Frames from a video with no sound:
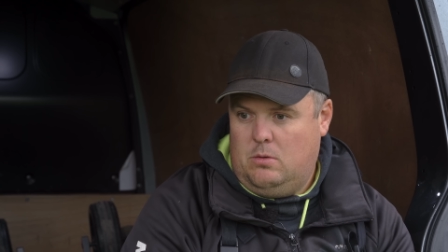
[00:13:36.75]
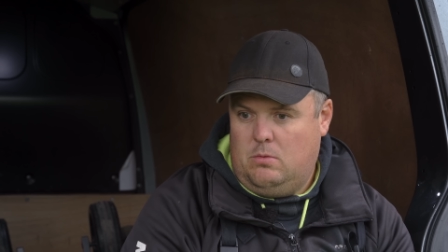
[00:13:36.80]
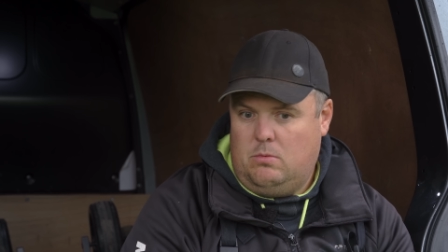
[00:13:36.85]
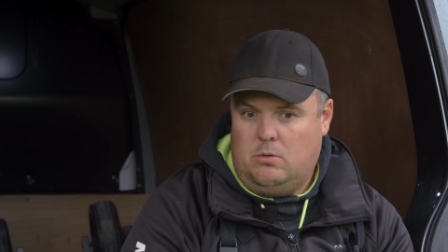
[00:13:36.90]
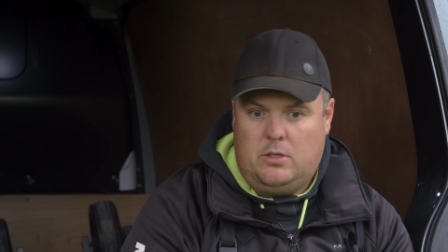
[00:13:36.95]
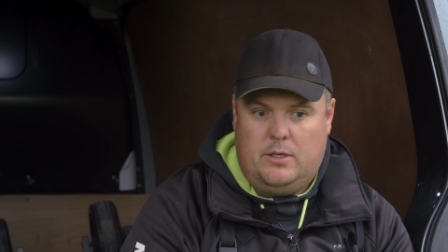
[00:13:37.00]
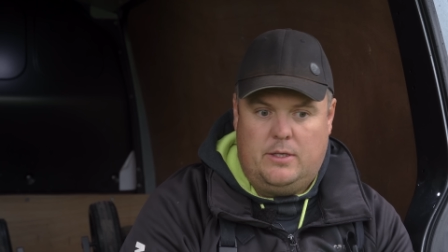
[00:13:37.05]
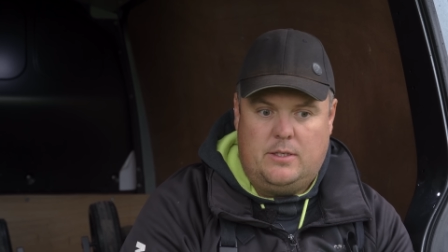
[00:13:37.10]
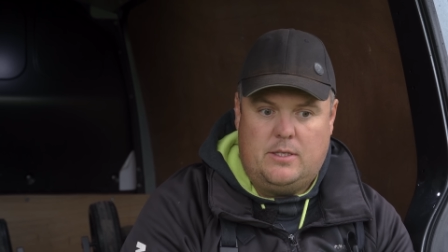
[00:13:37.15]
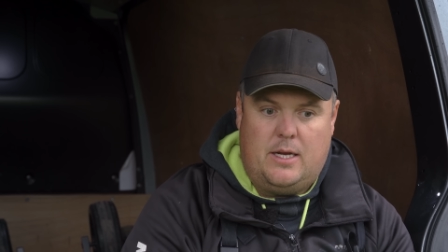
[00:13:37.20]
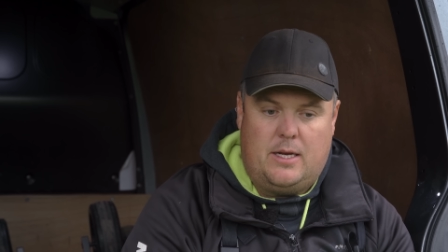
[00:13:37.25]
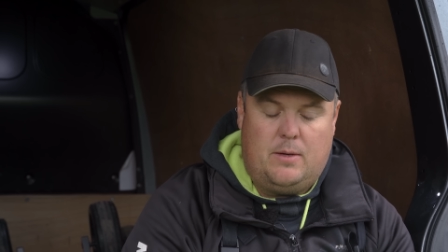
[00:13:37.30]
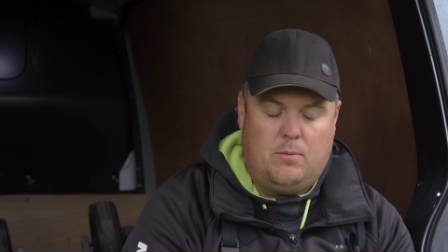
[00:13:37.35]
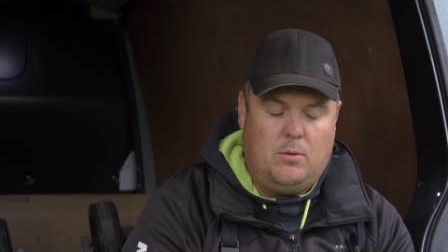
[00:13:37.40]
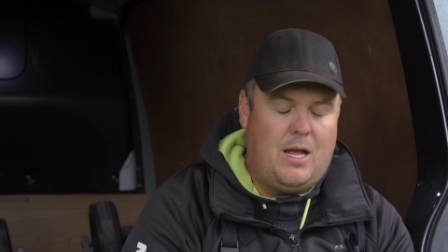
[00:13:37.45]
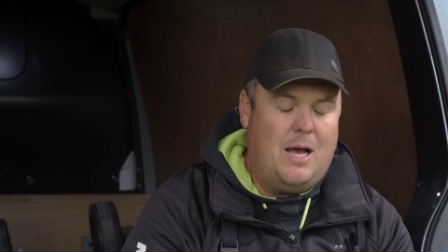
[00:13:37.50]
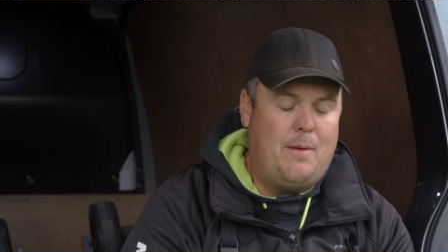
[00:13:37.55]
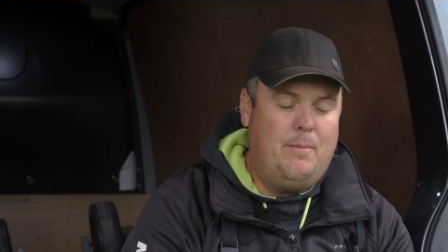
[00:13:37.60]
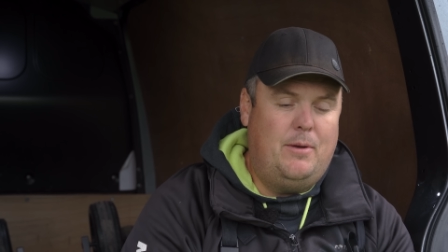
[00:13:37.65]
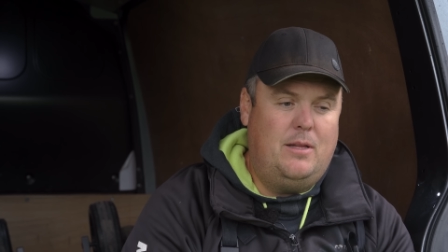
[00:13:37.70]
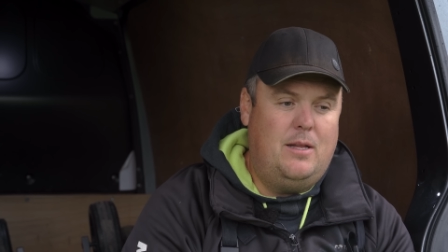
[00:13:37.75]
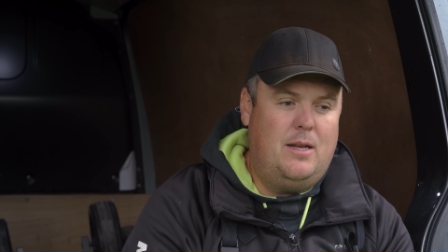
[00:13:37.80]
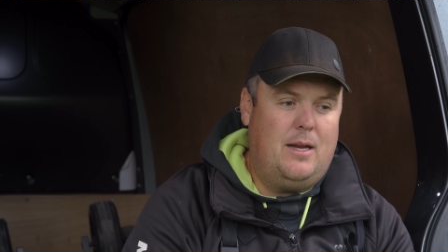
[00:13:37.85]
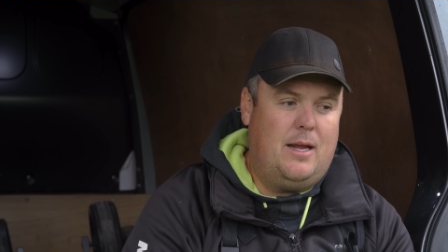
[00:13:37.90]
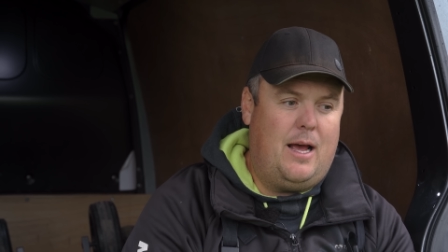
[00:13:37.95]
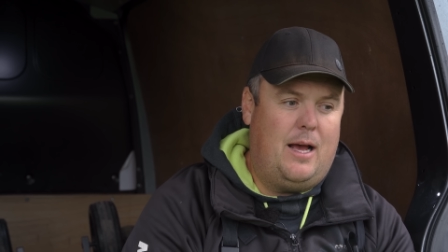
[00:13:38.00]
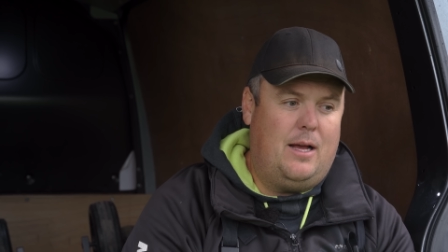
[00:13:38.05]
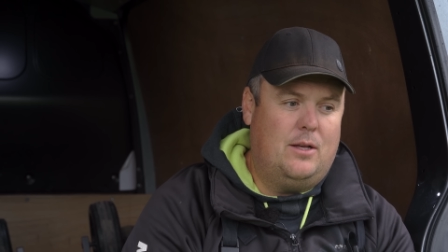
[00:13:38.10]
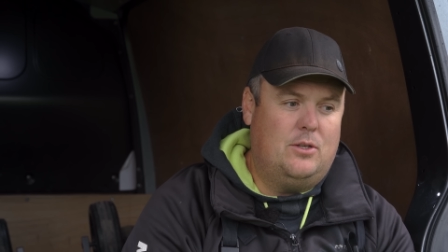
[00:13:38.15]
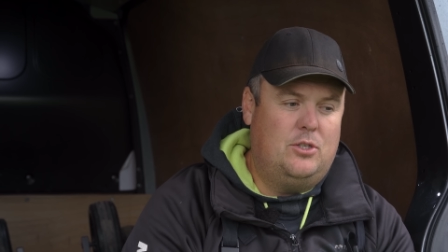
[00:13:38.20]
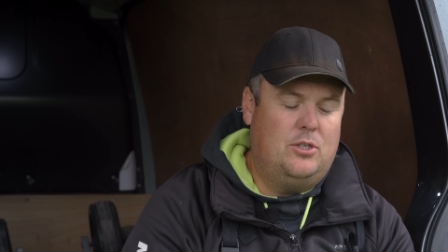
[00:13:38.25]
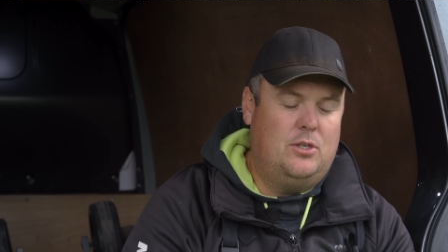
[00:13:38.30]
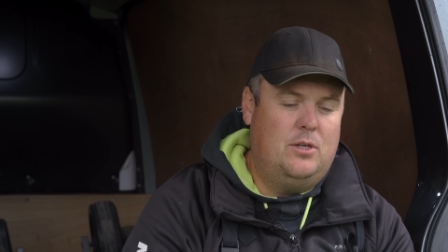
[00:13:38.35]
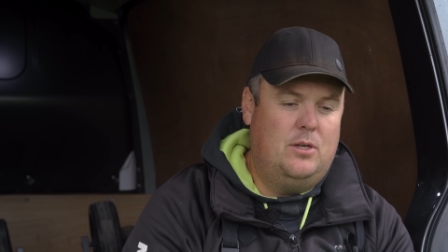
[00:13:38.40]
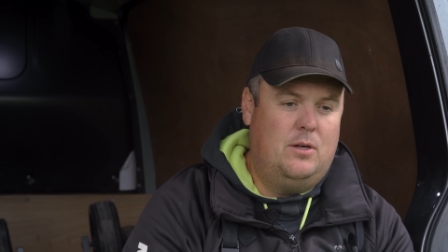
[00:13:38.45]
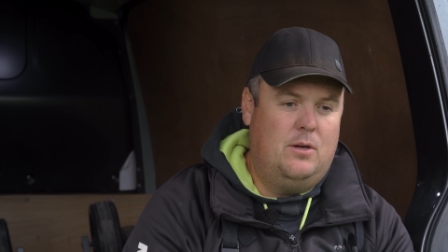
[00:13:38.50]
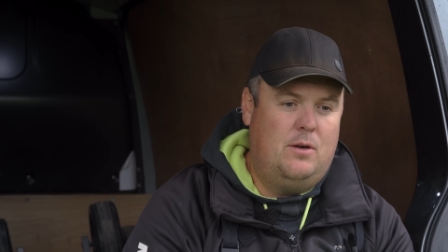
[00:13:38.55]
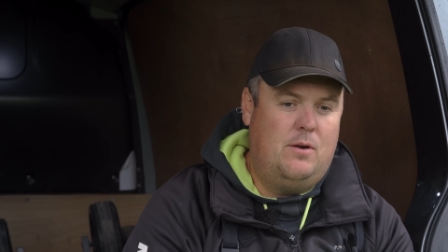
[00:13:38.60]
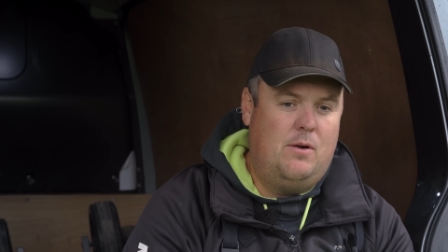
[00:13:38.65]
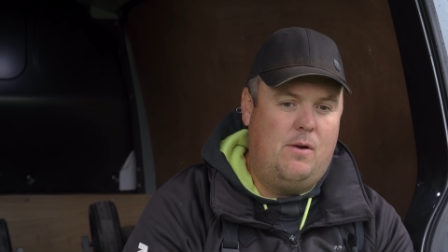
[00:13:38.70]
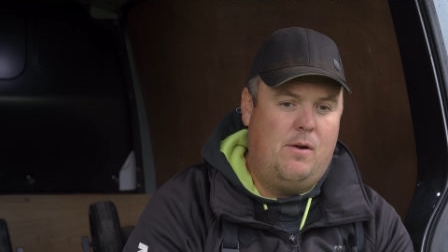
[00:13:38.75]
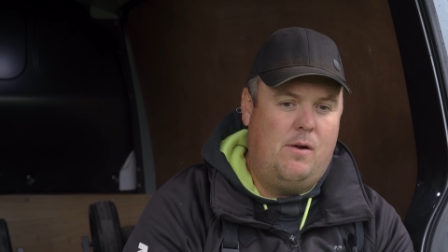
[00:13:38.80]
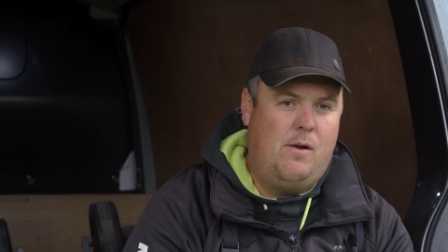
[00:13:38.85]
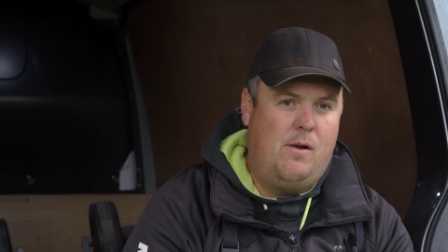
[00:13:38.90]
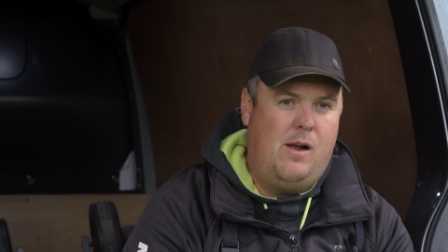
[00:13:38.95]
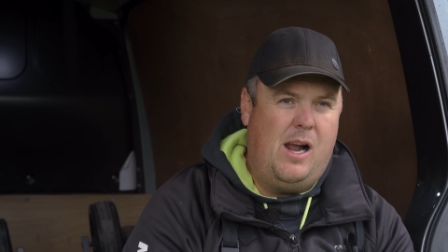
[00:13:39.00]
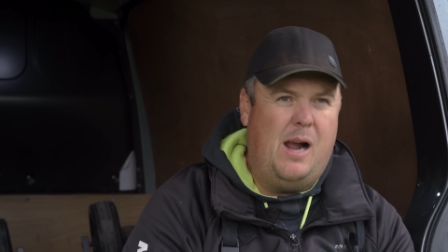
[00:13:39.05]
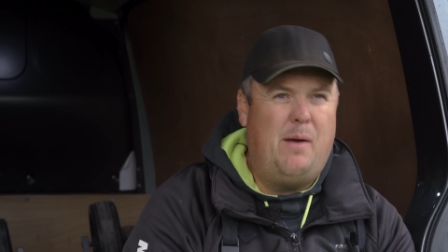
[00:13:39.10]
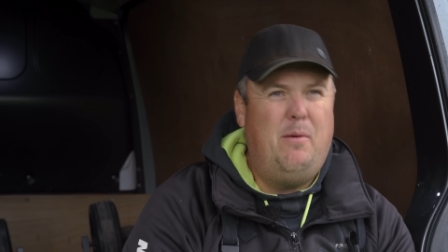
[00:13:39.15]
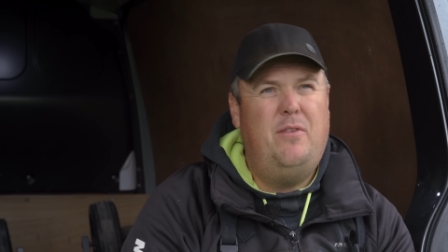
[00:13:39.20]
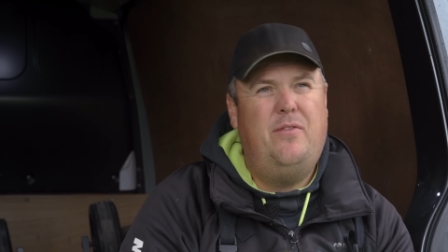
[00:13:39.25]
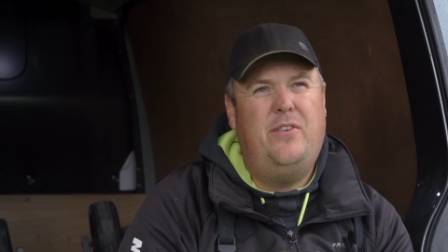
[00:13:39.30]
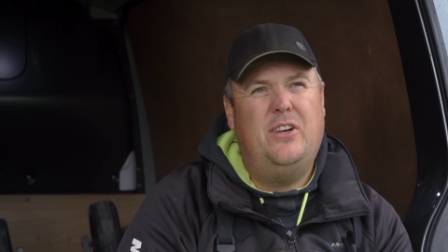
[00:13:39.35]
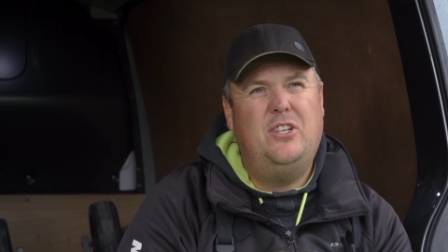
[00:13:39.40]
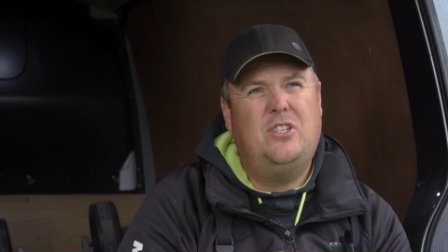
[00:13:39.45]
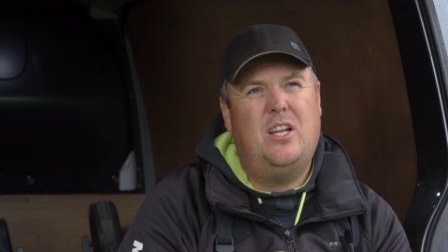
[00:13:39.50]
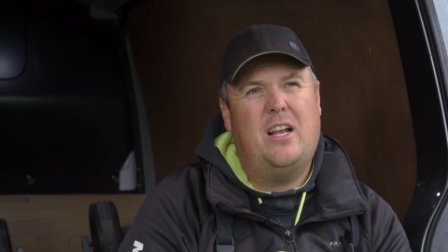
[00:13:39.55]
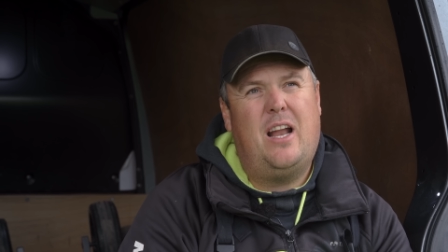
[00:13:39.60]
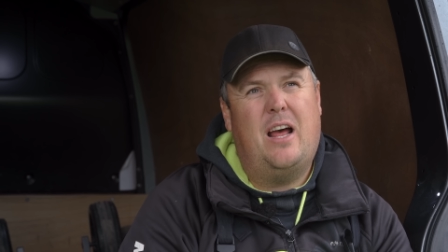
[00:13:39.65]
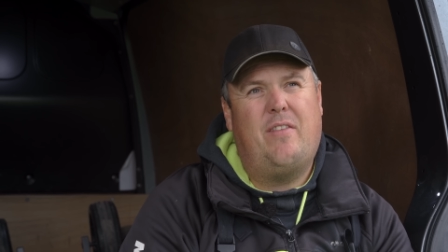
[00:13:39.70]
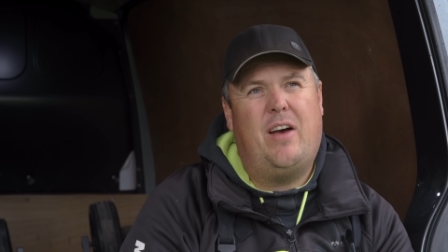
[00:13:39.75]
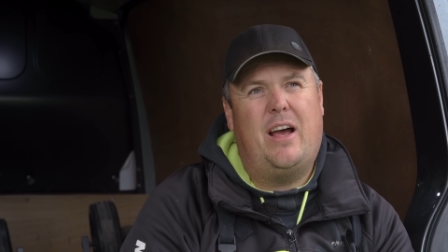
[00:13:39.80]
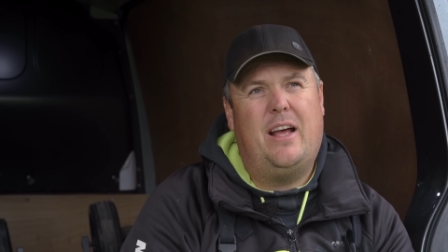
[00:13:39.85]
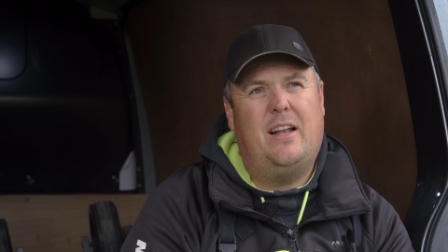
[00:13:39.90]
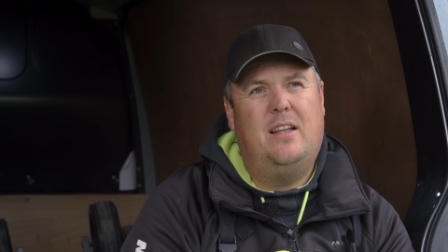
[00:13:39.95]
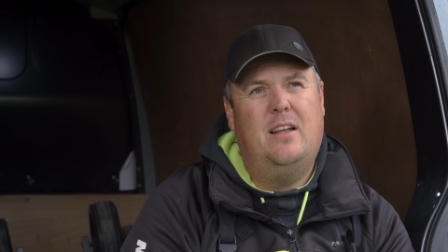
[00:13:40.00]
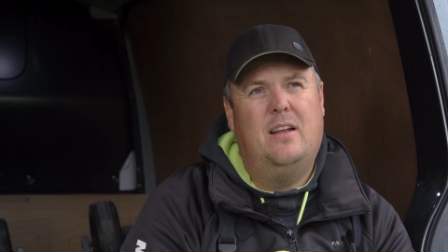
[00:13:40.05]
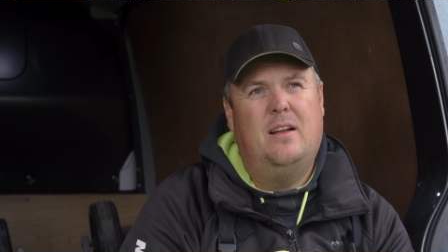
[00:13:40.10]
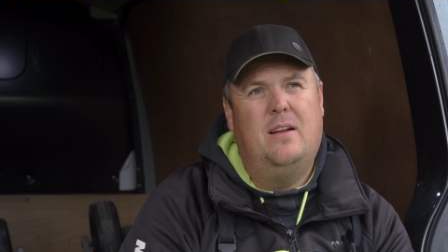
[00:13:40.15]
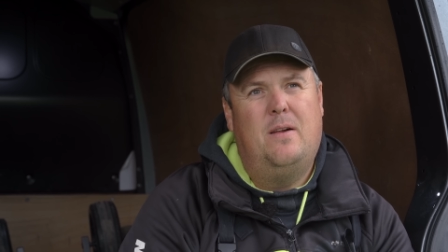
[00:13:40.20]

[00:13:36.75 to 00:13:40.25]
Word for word: what did he say? What, how many did I catch? How many fish did I have? I had.